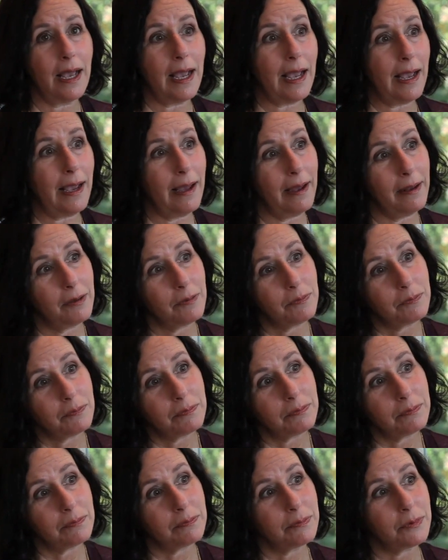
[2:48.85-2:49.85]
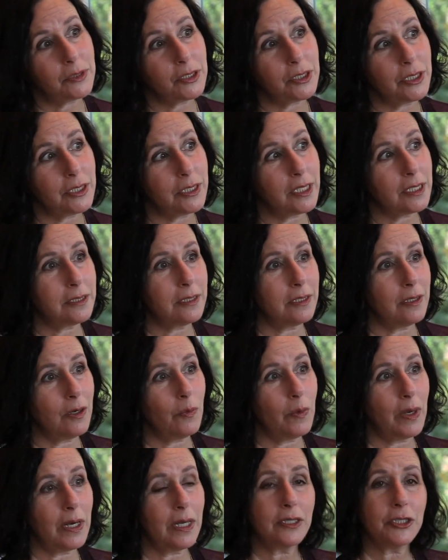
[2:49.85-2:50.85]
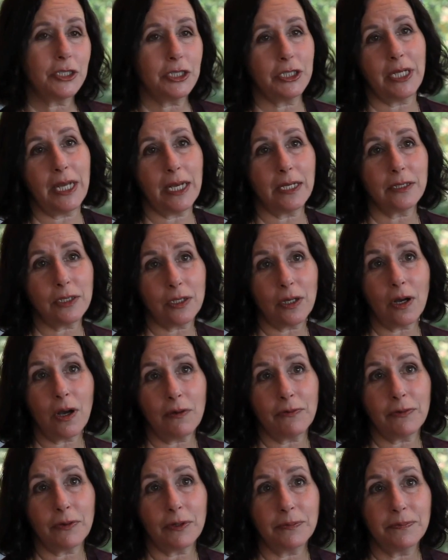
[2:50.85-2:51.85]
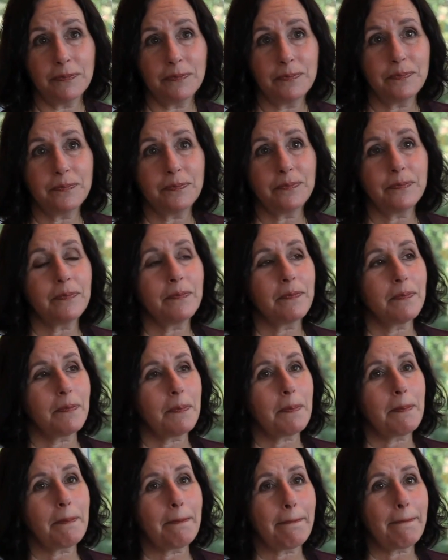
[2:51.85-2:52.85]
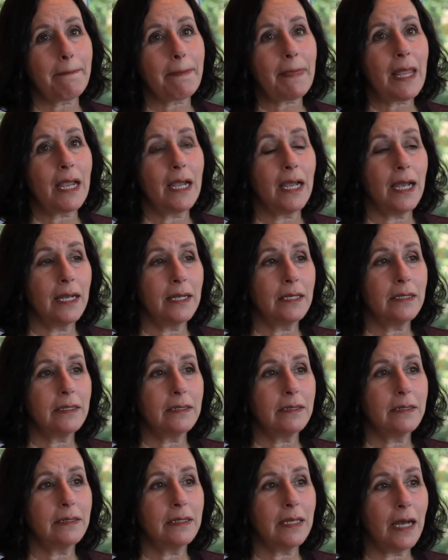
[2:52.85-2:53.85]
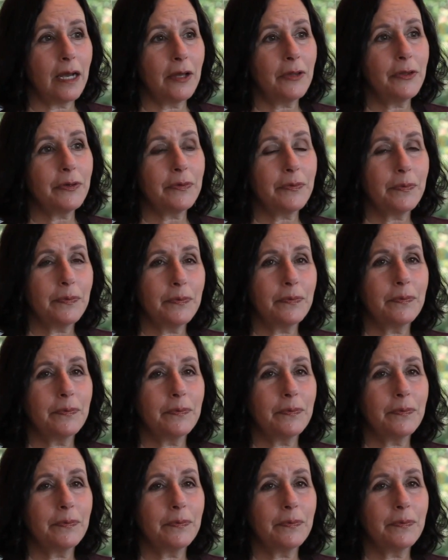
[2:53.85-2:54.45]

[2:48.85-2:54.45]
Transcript: and she doesn't know what else she has to offer. And the other